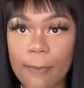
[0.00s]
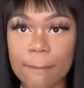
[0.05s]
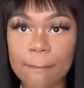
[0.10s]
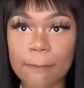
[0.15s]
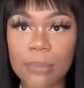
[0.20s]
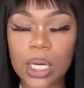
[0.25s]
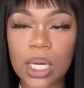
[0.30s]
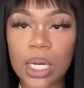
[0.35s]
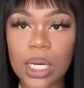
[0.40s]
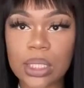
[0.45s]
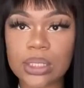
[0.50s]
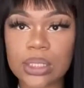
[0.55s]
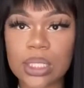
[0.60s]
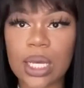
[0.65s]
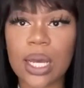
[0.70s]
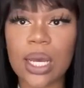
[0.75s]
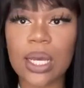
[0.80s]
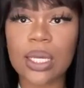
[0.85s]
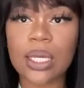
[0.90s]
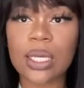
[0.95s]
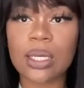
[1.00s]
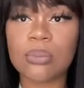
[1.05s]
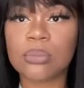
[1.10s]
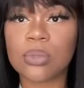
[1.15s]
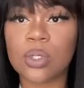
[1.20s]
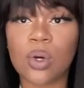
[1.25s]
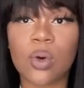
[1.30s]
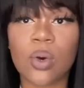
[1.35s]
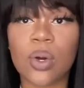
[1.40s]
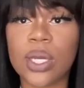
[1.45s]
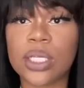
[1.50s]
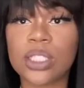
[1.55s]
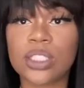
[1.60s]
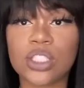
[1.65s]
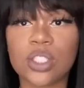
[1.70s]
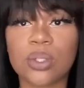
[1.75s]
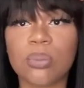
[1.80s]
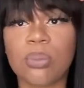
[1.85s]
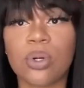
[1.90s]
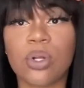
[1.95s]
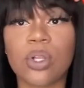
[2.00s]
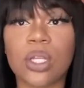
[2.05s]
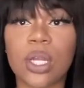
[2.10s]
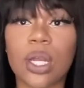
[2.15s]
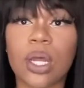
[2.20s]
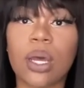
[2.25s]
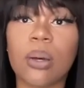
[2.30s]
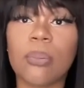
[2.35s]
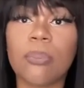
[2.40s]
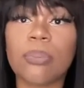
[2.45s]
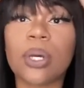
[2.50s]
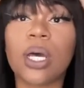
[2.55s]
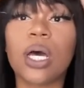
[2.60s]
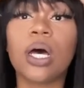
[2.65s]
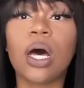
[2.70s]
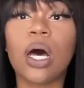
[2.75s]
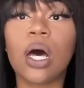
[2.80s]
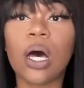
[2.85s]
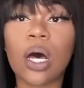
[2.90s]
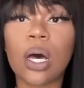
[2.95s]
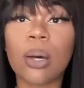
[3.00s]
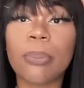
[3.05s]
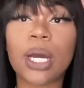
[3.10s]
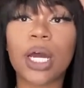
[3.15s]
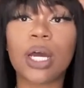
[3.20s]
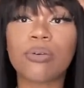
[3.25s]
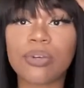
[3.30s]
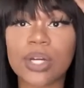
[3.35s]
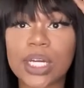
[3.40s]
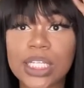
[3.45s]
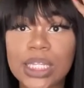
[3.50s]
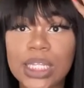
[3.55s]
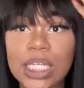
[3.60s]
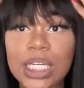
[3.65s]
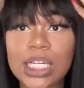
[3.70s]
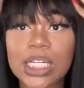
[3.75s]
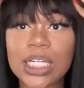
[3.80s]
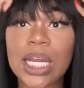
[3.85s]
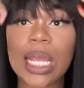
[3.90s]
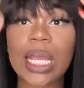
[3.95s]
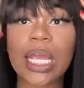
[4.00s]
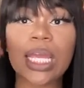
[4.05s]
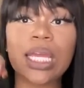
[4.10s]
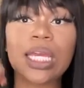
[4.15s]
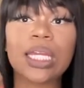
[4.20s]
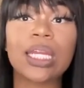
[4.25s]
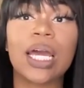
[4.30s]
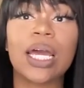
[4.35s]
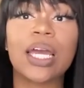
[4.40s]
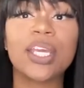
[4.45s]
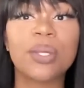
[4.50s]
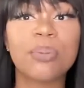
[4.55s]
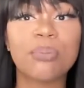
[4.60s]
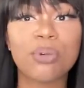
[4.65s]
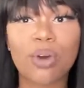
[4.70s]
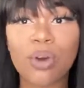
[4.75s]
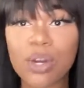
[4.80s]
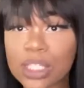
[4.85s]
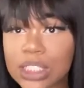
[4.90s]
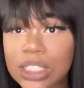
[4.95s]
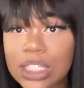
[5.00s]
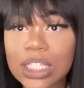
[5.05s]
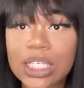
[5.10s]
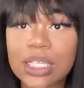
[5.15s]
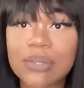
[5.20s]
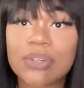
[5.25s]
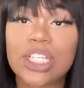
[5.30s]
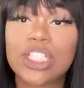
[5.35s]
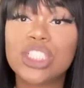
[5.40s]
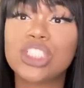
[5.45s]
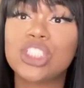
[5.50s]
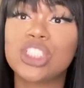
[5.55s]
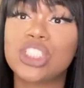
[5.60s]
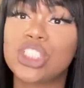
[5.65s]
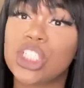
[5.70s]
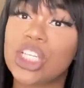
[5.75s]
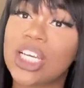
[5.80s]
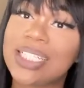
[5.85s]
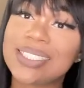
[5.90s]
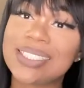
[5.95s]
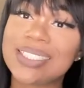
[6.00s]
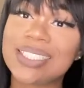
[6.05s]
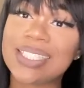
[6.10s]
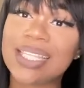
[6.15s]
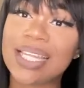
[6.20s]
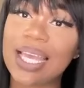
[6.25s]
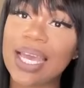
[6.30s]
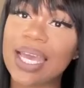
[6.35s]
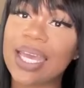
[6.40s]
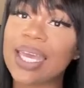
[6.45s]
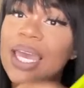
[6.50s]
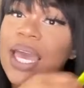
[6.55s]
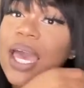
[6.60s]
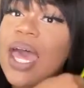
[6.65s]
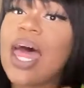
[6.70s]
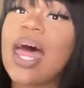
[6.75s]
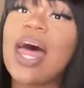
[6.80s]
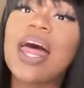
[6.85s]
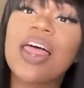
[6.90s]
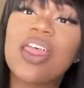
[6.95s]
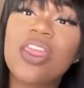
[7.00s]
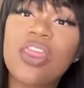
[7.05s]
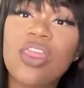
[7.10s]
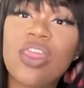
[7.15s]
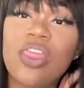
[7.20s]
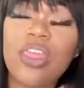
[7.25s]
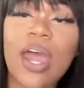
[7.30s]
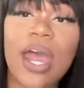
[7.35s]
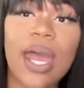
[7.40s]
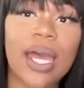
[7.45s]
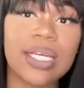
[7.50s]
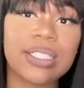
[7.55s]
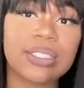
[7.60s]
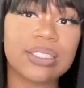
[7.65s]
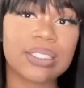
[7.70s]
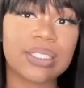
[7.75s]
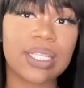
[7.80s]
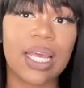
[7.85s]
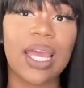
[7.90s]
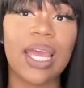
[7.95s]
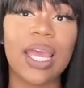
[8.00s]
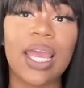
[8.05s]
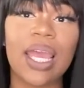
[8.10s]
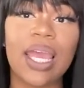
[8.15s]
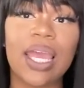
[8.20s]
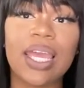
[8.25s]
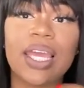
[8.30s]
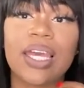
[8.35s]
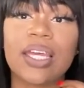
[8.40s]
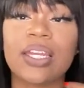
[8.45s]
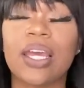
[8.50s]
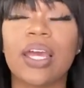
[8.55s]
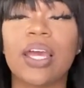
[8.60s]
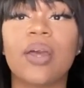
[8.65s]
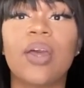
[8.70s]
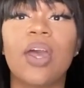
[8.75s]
But I am going to pull it up about right there. And I am going to leave it just like that. And